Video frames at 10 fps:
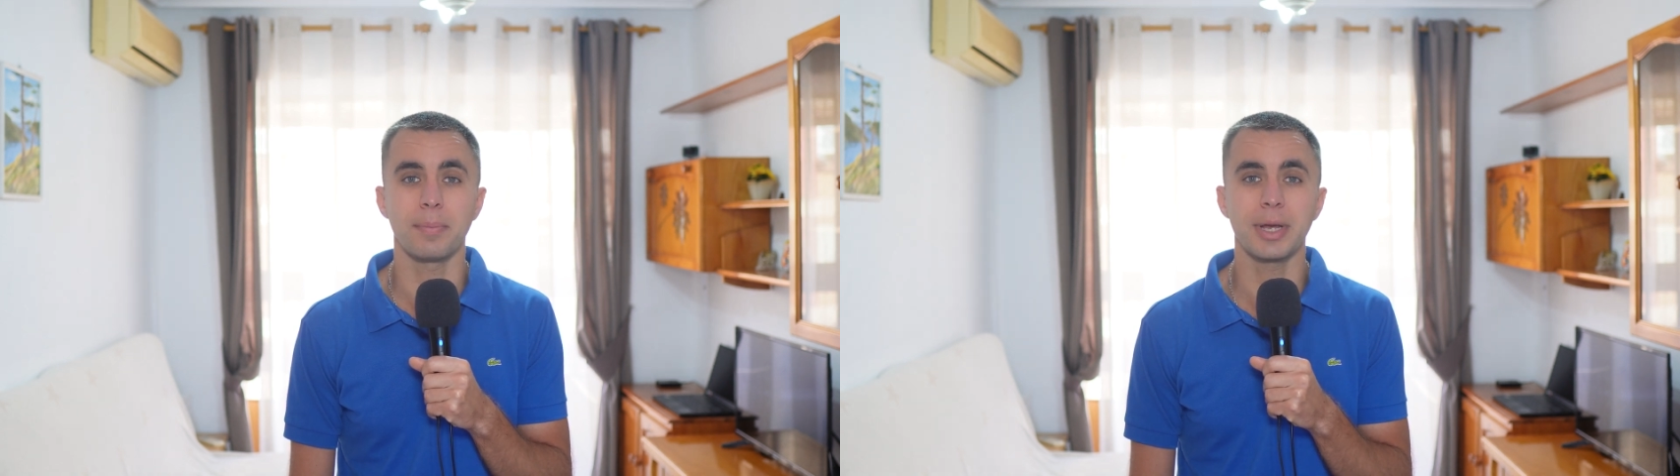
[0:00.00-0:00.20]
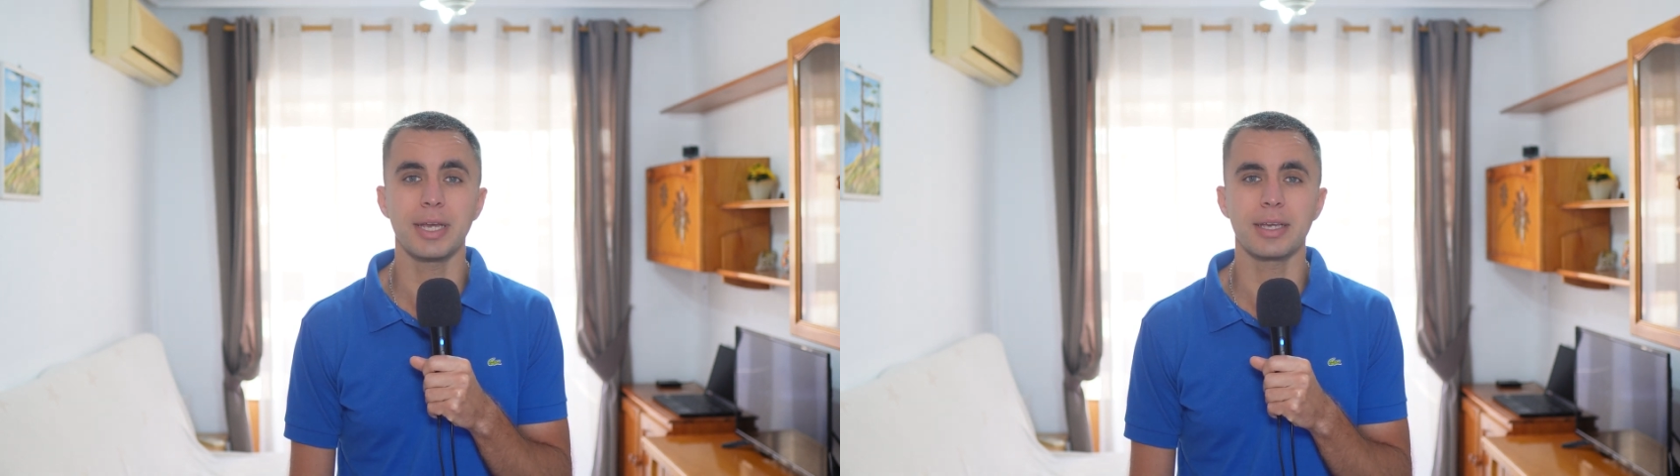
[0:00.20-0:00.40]

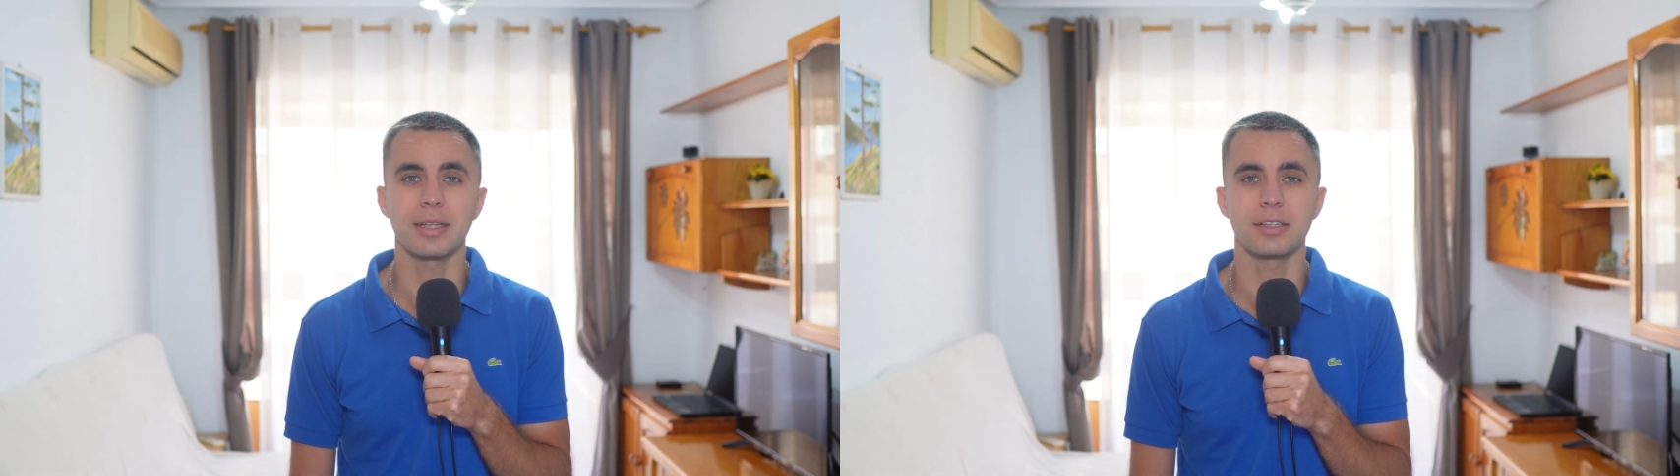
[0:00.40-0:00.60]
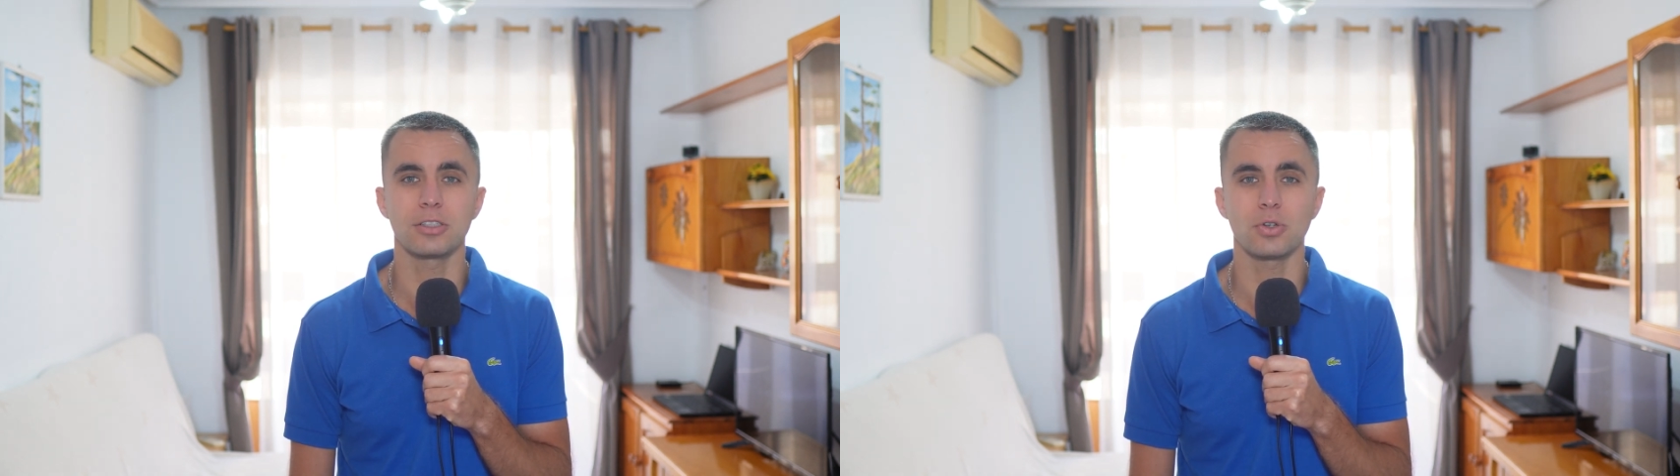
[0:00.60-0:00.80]

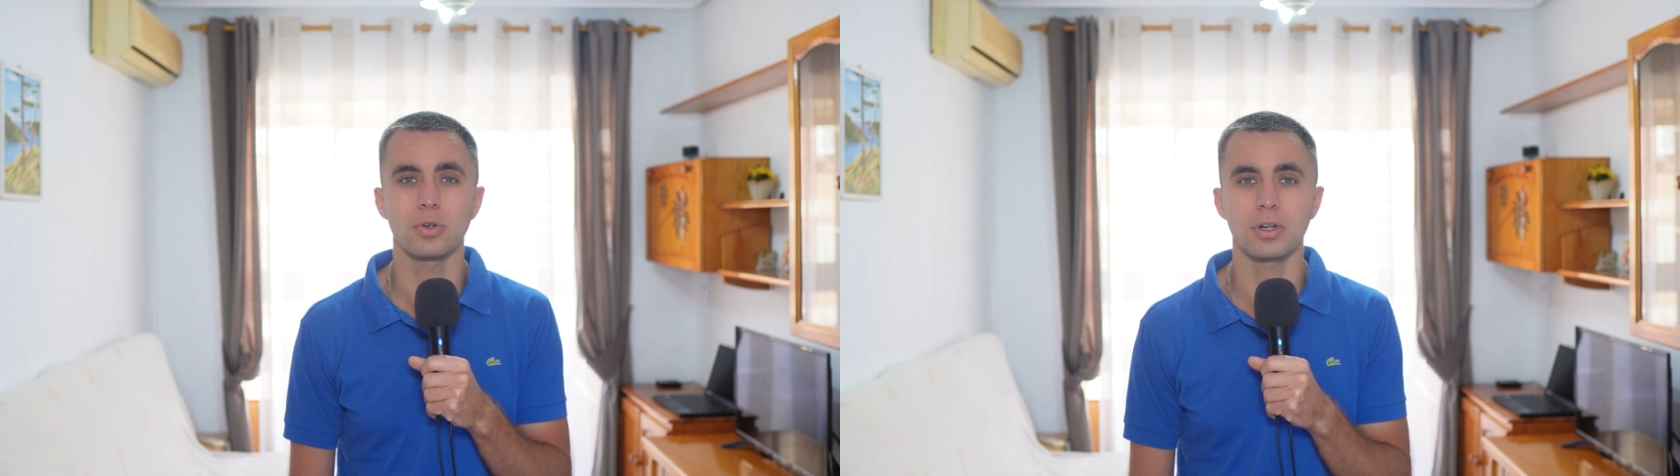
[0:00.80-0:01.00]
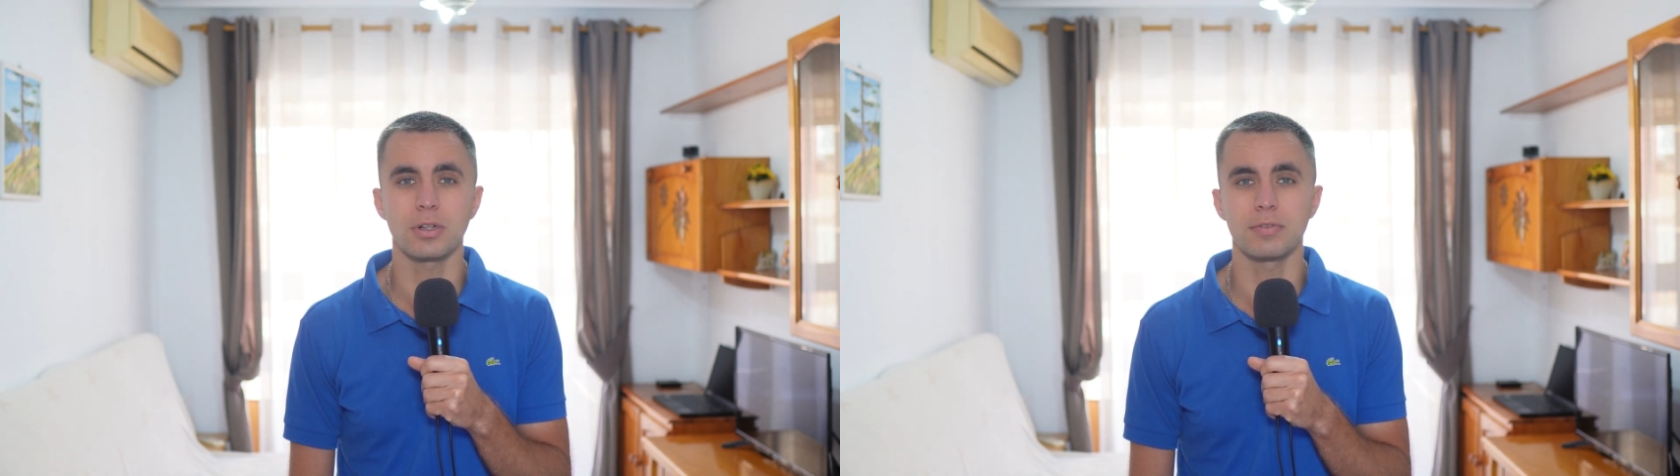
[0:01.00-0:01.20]
making a
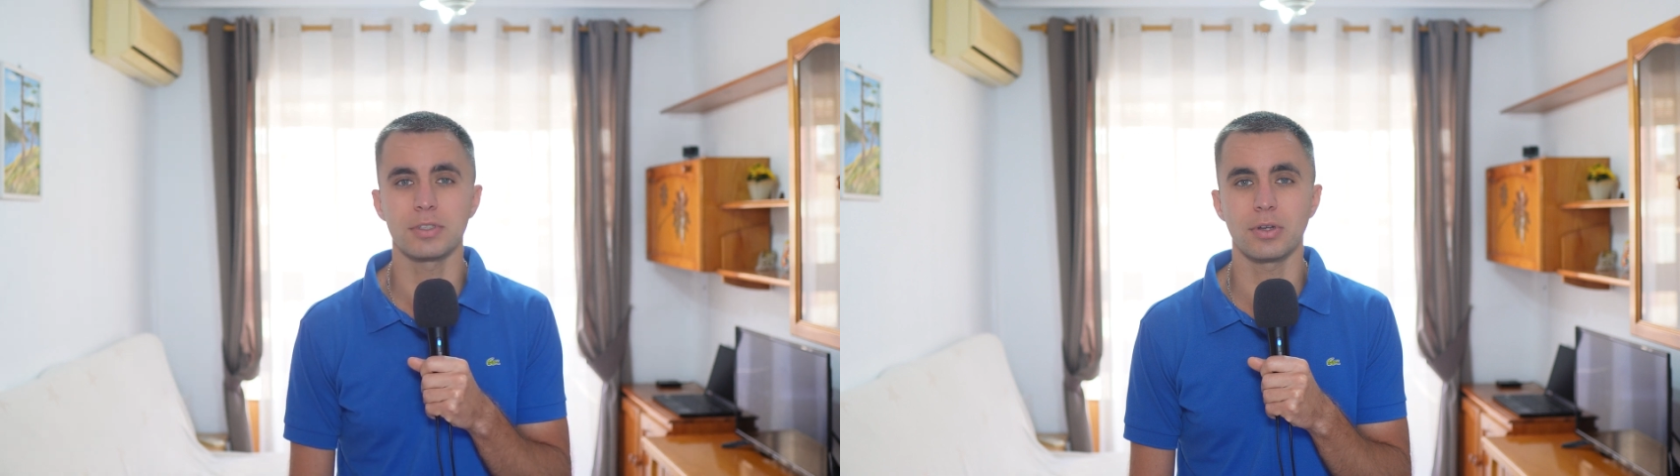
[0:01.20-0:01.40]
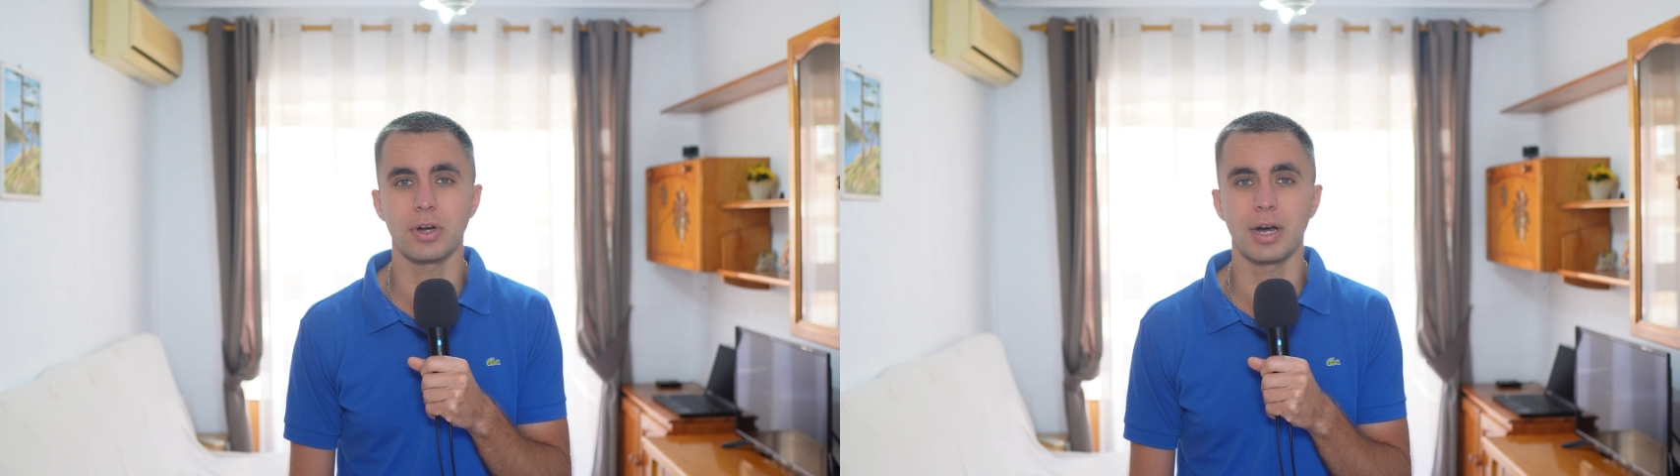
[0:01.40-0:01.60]
circle
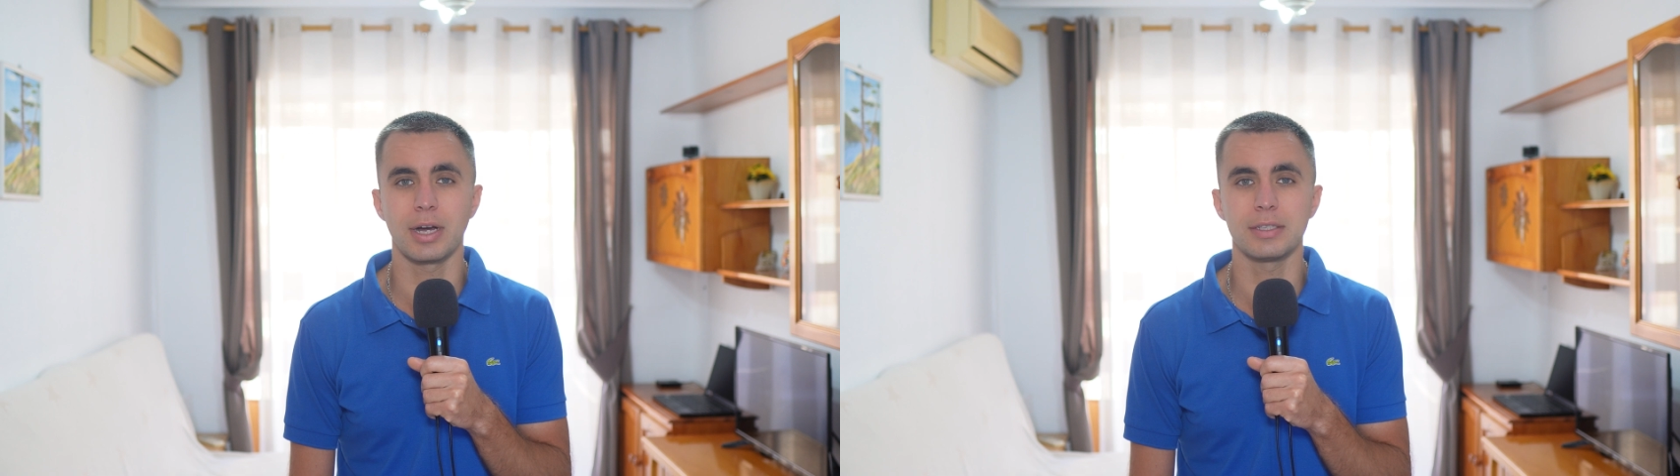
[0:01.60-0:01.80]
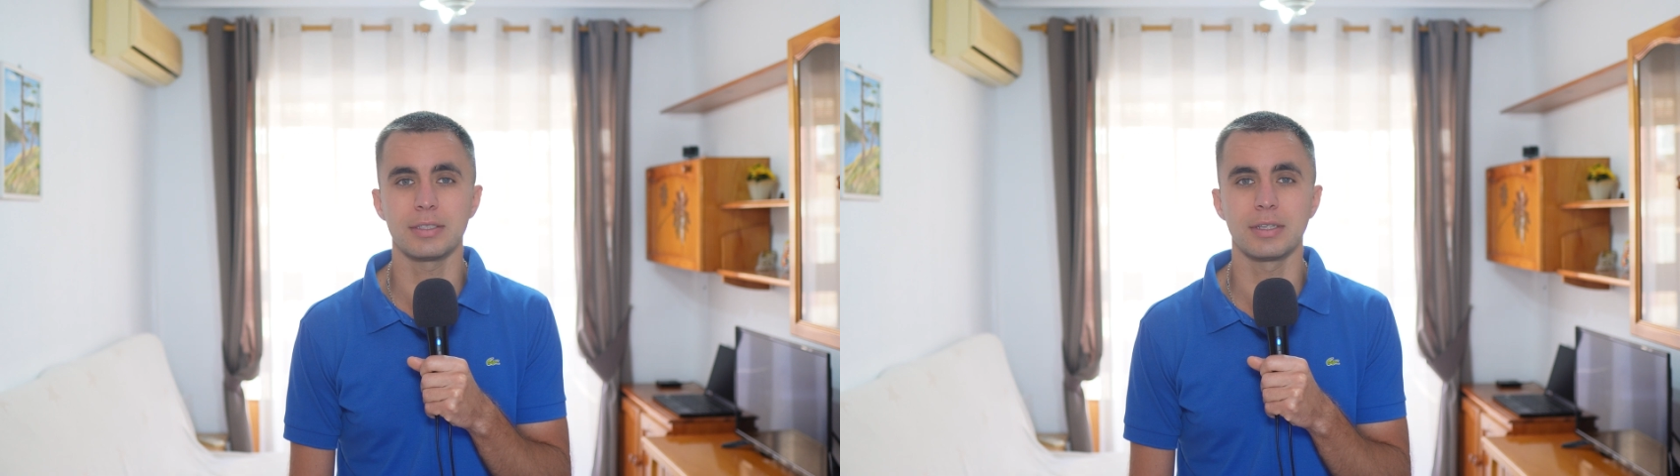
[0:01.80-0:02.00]
with your
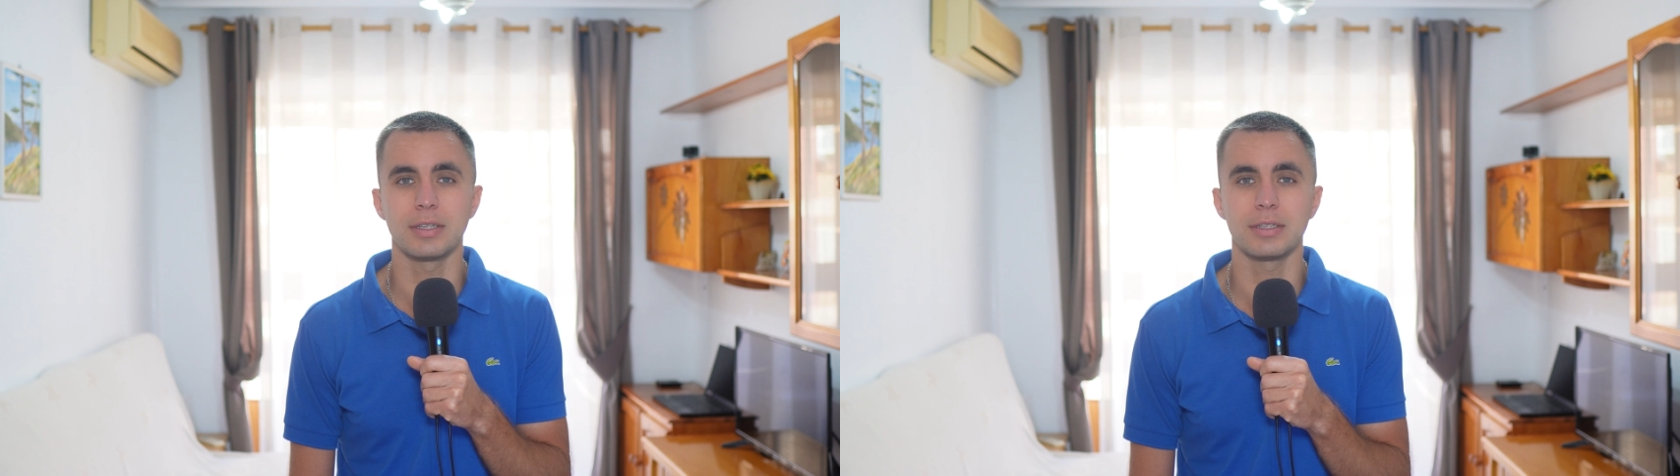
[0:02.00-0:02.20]
eyes.